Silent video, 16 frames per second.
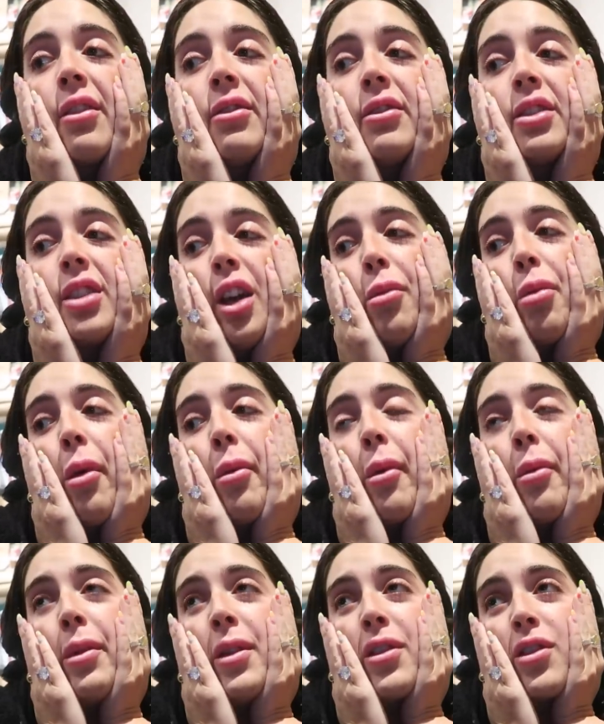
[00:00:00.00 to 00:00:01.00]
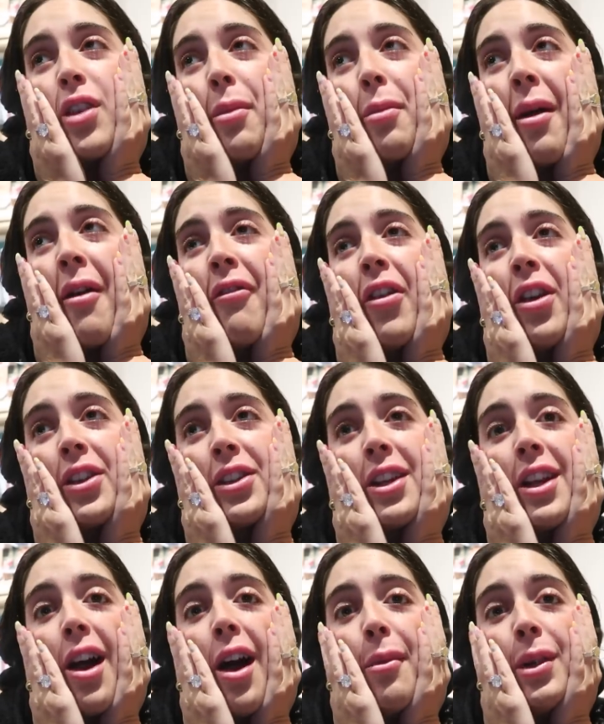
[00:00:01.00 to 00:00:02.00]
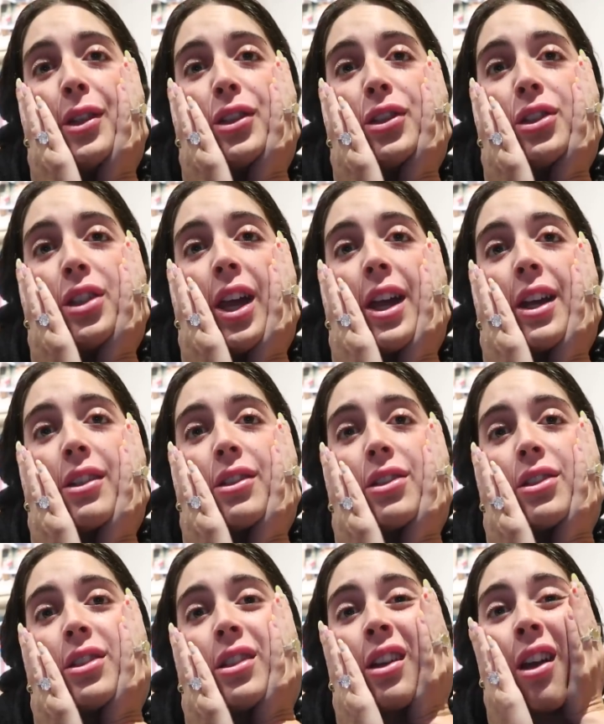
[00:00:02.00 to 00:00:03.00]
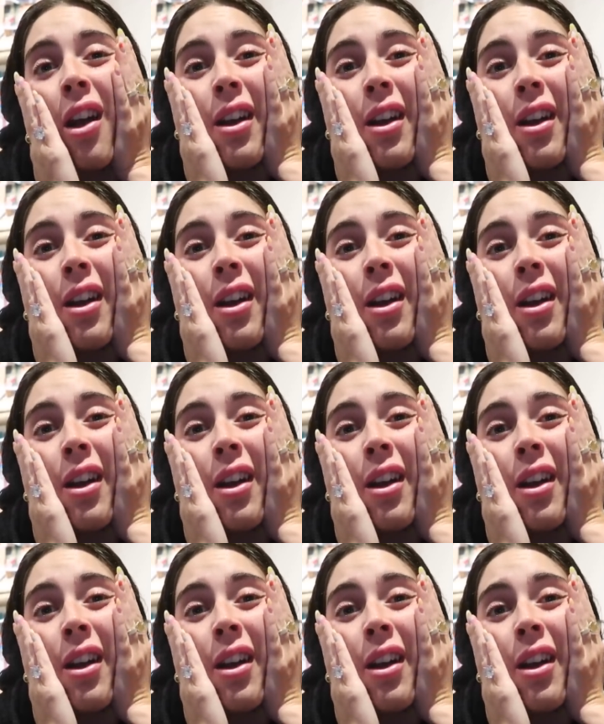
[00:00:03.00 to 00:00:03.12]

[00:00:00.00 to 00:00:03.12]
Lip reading: So probably set my first alarm at 6.